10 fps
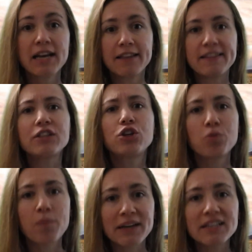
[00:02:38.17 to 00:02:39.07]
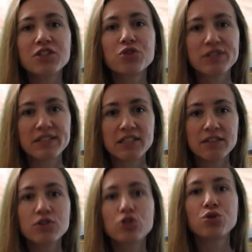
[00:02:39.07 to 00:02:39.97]
that humanity
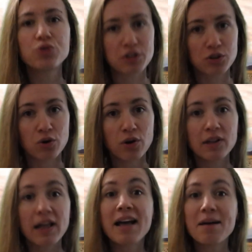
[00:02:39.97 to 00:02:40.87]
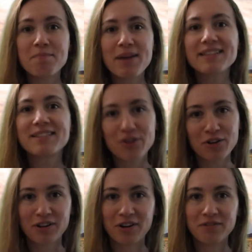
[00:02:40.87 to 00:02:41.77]
receives due to soil make
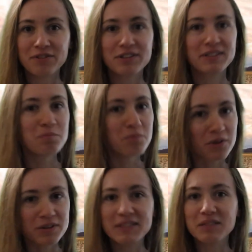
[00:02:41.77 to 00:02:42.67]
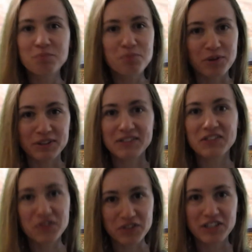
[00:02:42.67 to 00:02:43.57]
soil cover the most important
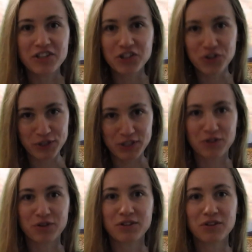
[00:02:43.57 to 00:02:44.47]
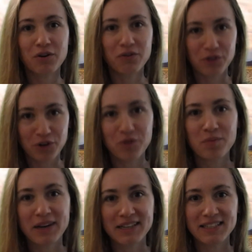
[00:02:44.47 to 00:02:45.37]
strategic resource of
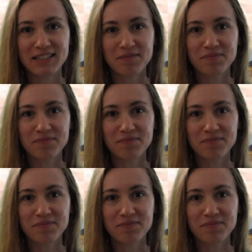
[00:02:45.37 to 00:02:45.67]
humanity.